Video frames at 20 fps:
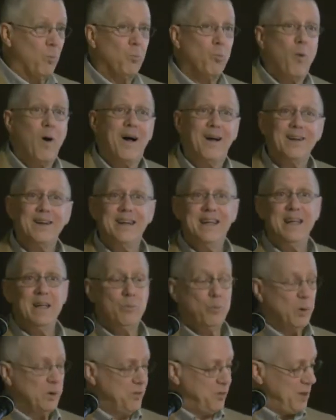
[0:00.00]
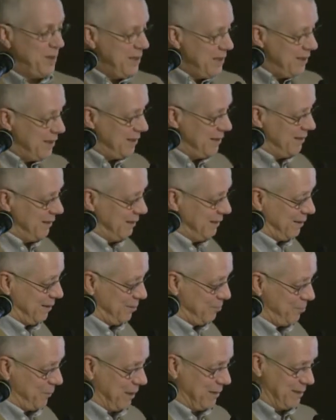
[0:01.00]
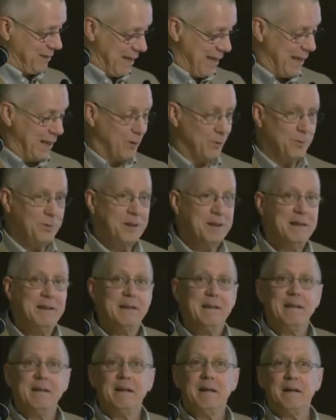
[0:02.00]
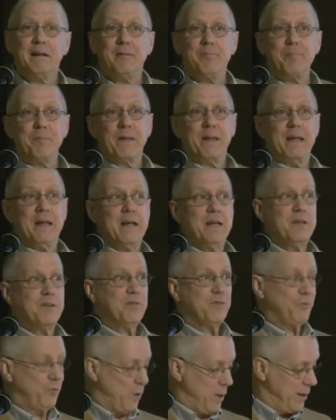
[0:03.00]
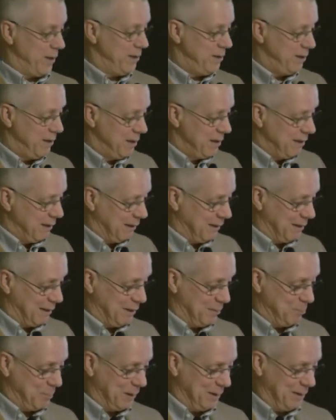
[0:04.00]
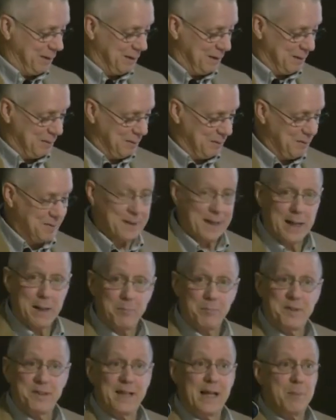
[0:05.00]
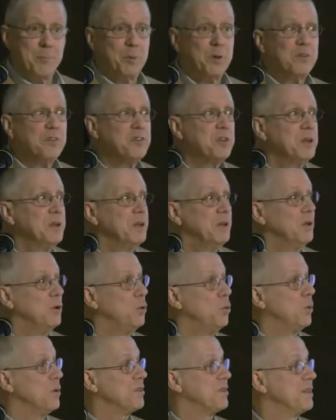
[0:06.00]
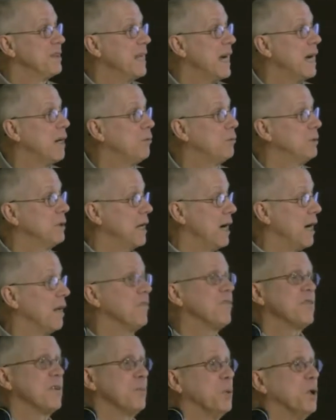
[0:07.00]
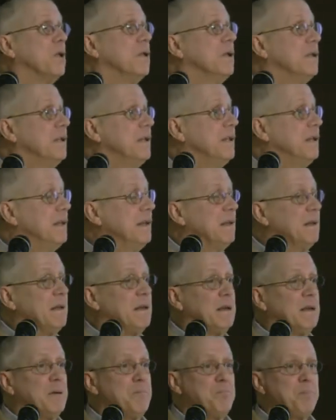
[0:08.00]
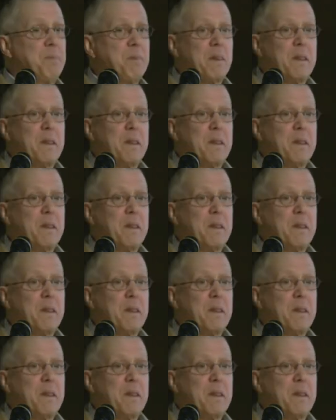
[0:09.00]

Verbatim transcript: while he was in um, town, um, his friend, um, uh, Sam Staples, who was the town constable, um,